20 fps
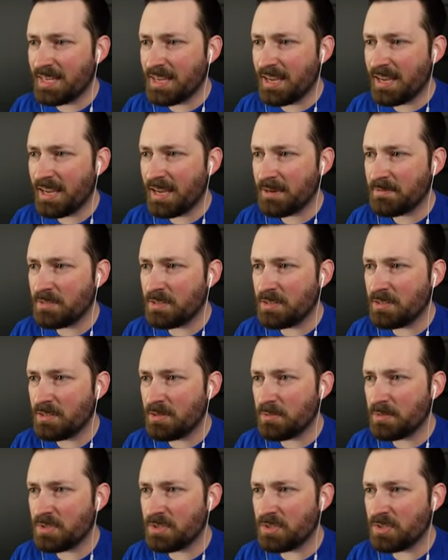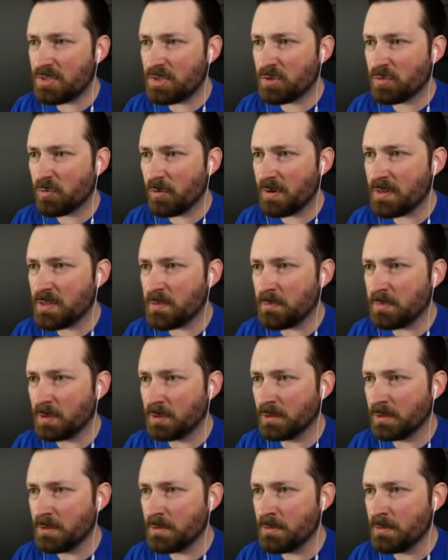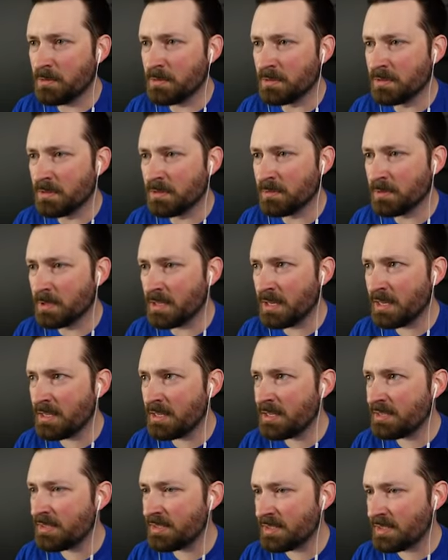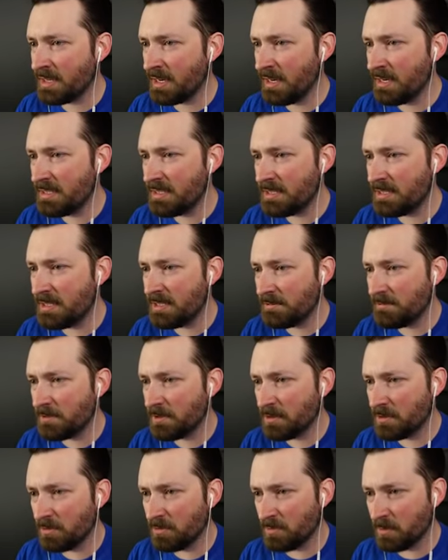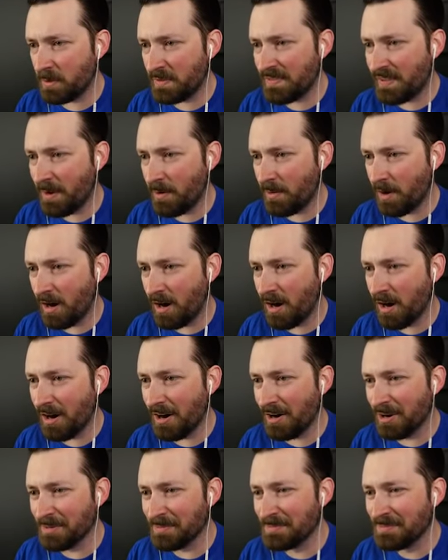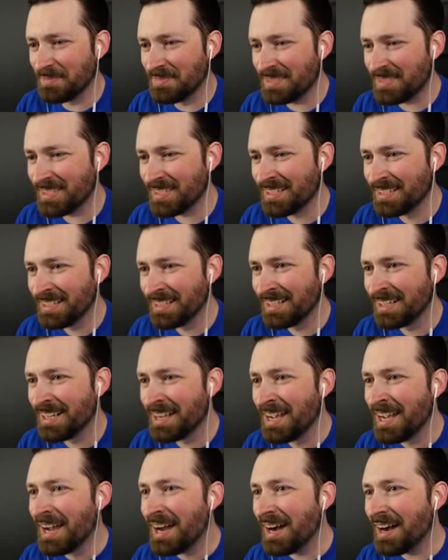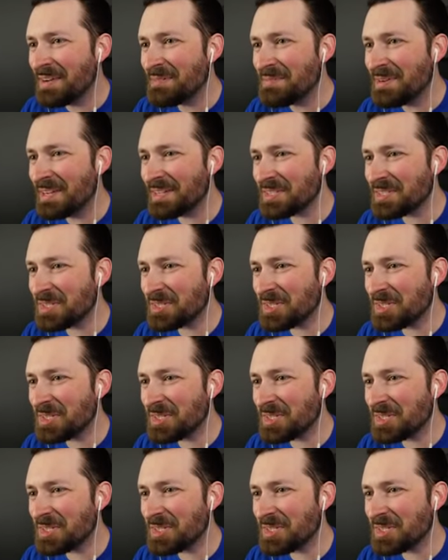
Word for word: thing I have to do is destroy the balloons, but it, it's kinda difficult without arms. I'm not